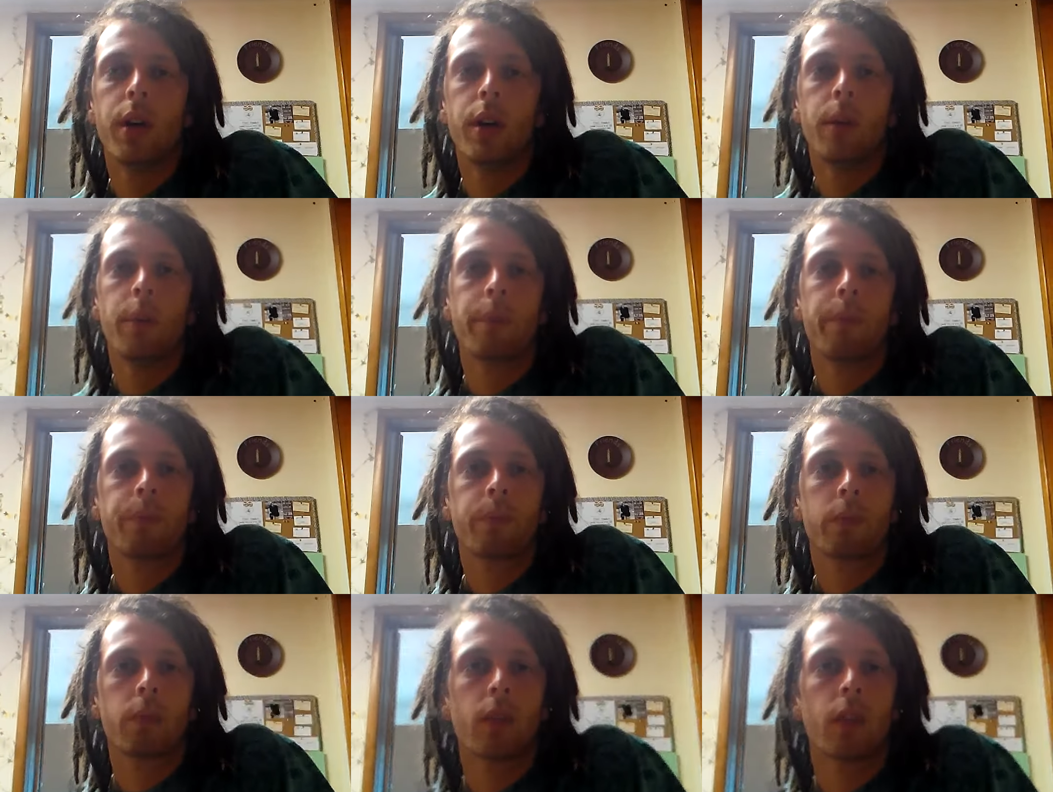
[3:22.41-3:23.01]

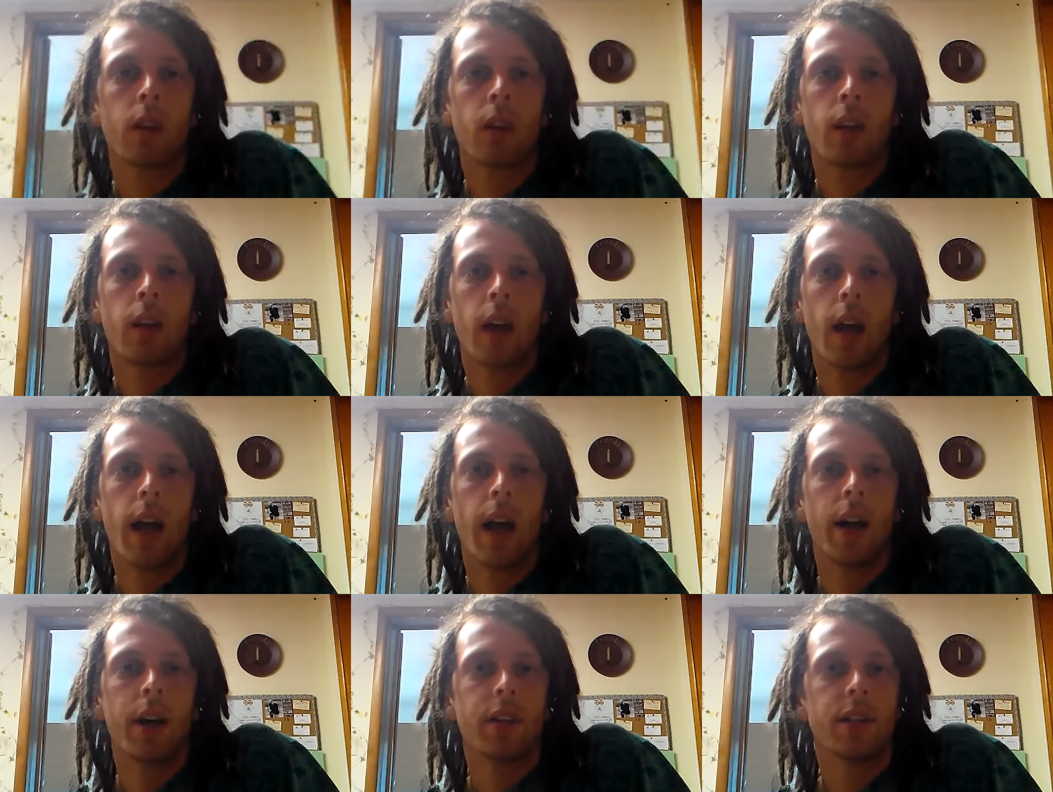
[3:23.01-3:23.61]

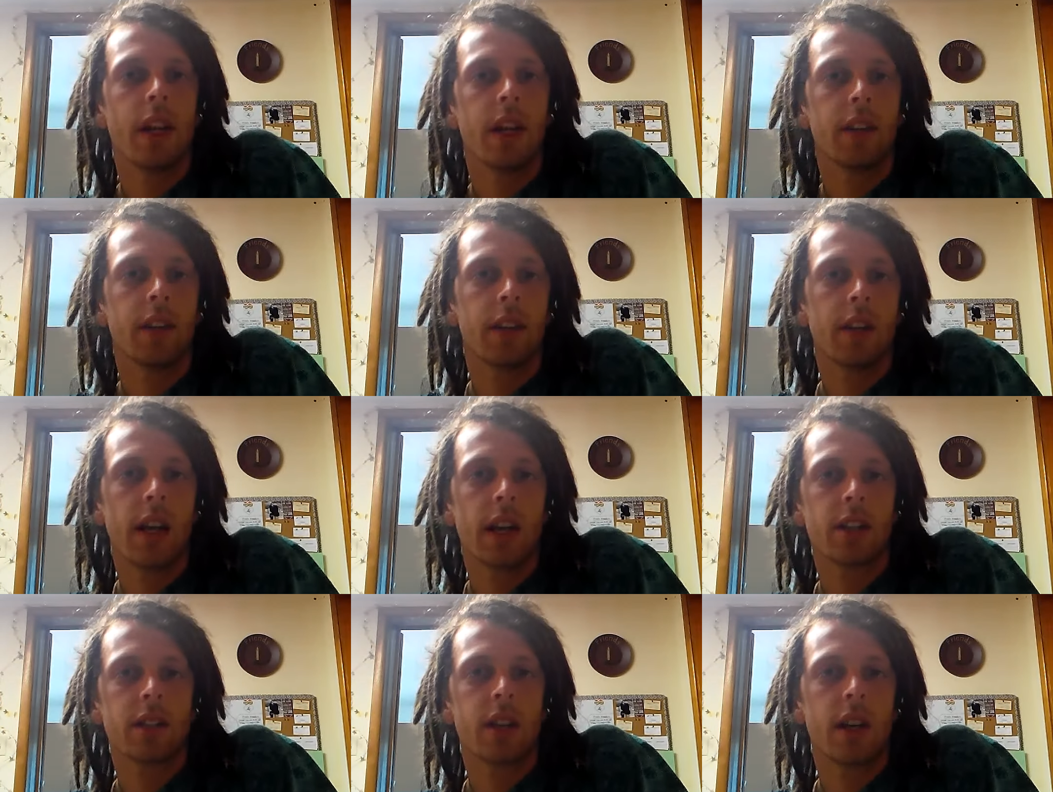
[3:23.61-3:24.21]
I had her take
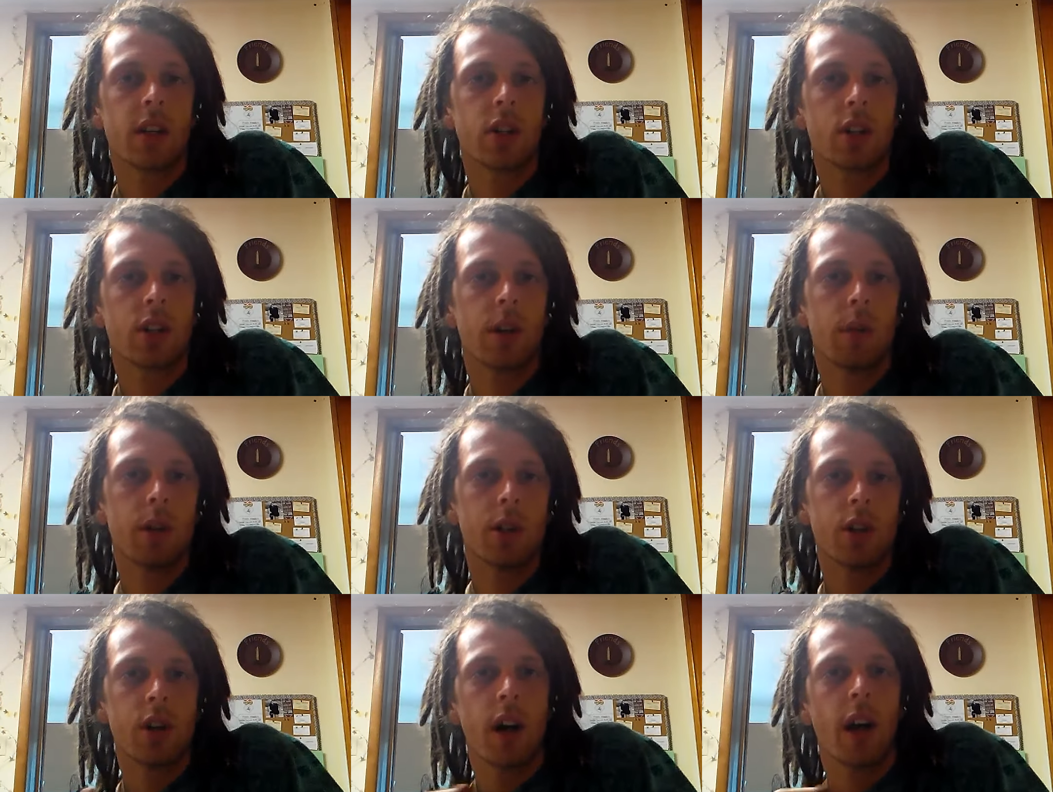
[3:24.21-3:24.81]
the next section
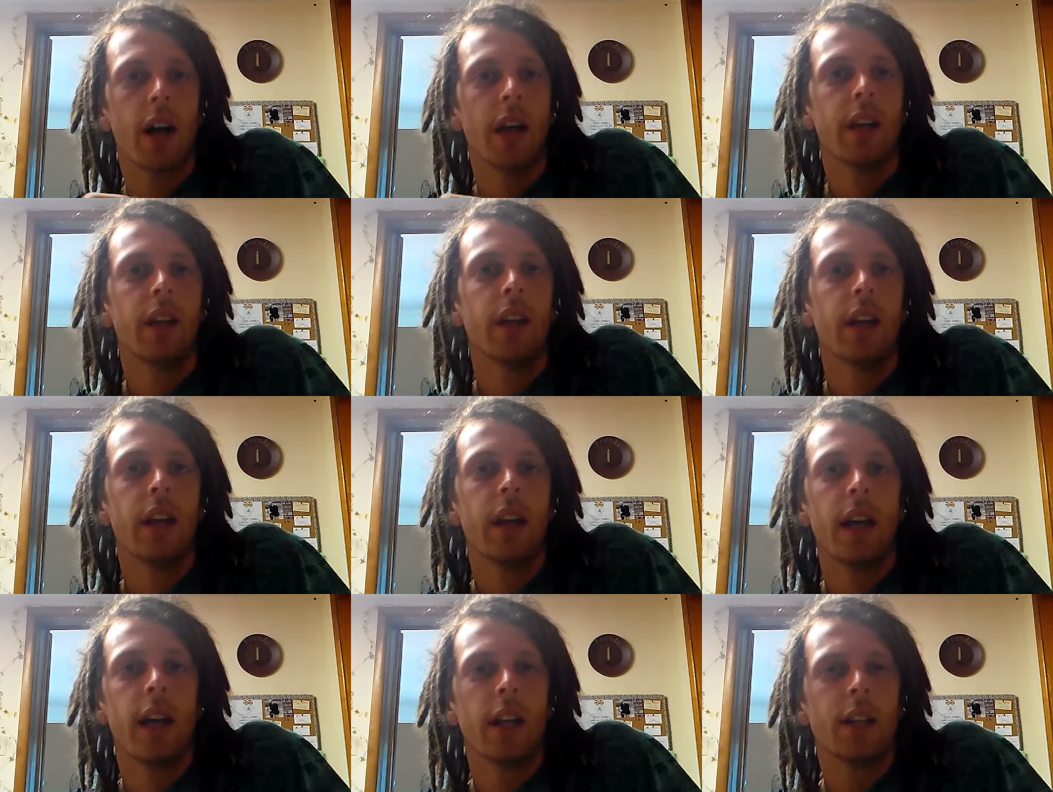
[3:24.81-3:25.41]
that we tried
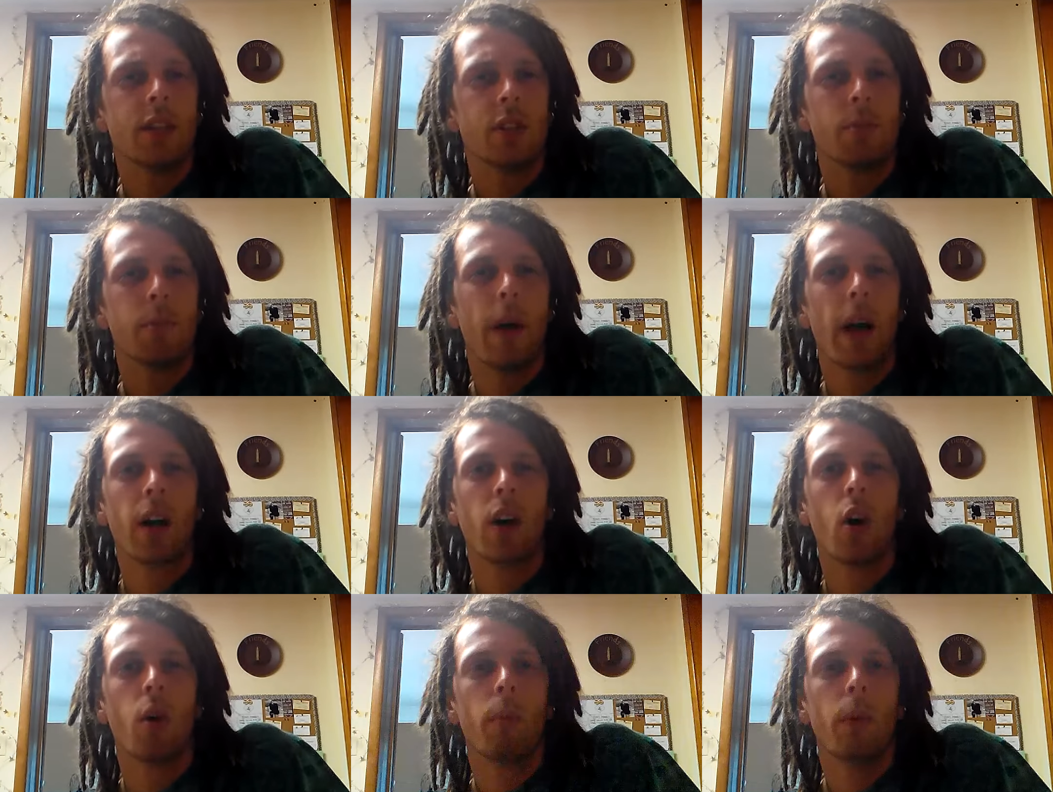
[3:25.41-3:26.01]
and just
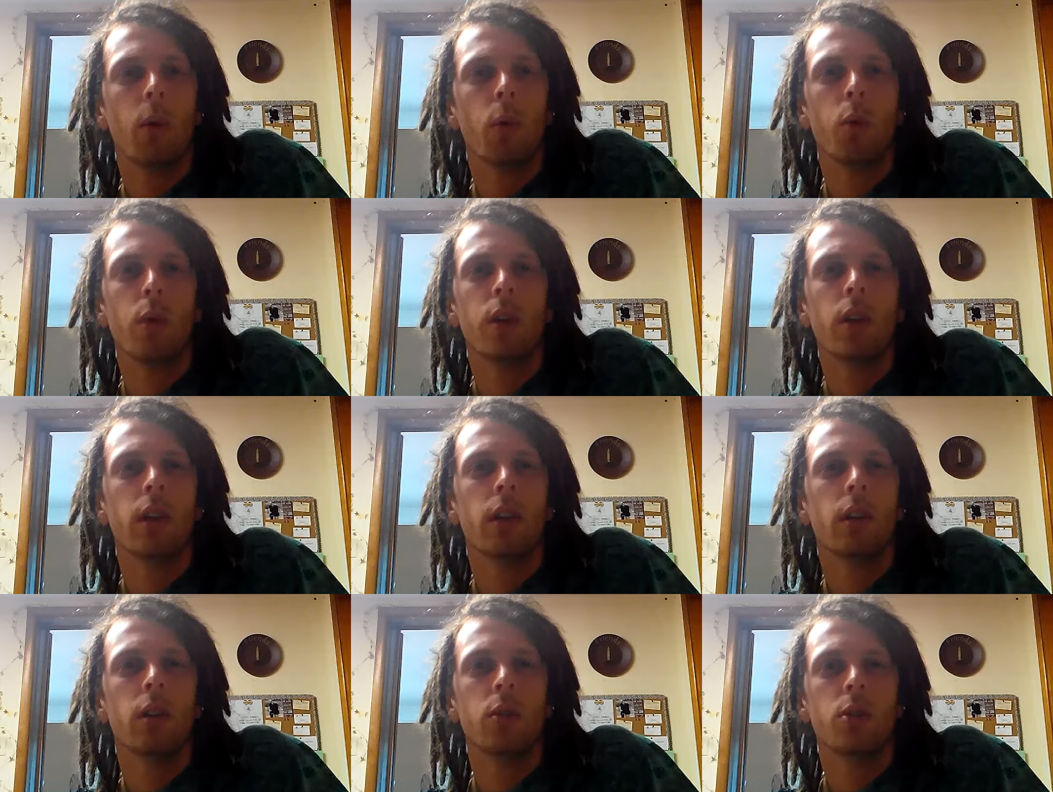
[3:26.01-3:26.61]
back home it
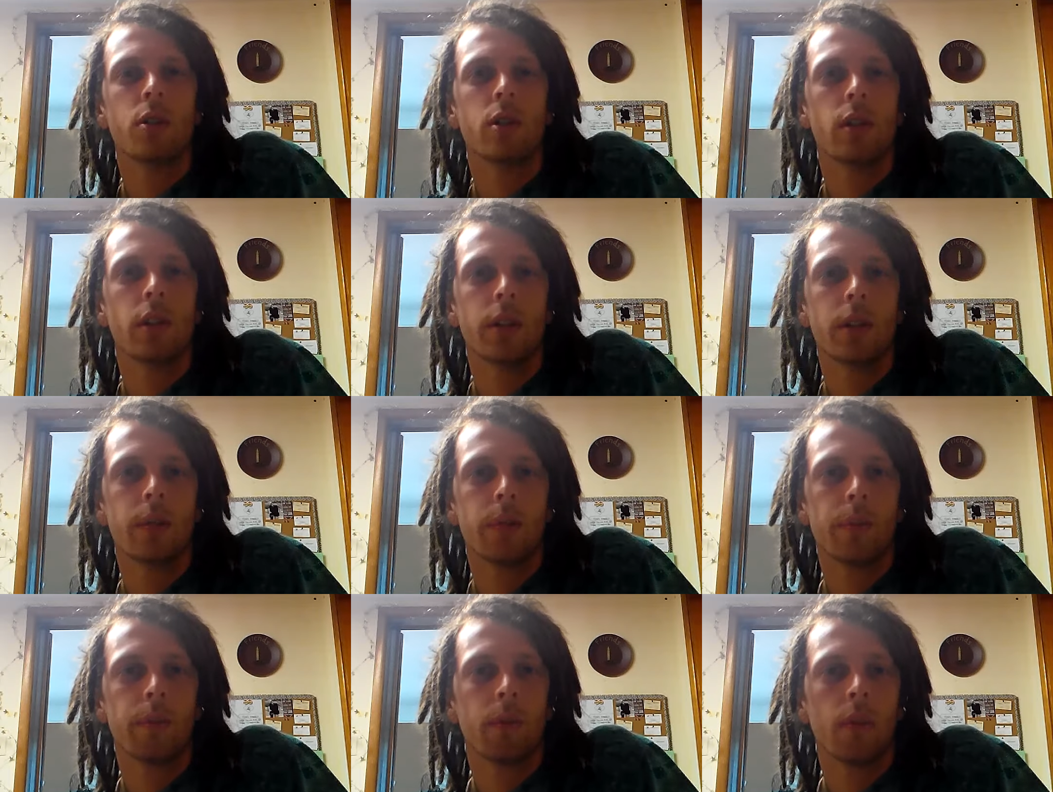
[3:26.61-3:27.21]
really
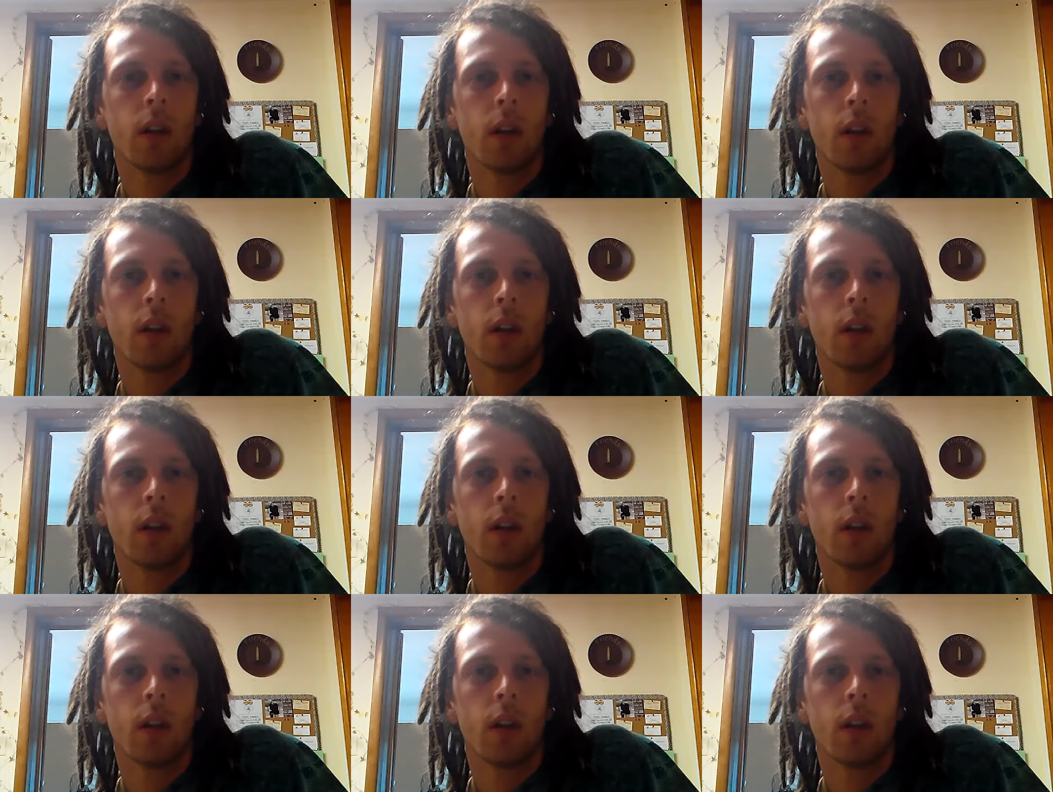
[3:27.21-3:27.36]
loosely,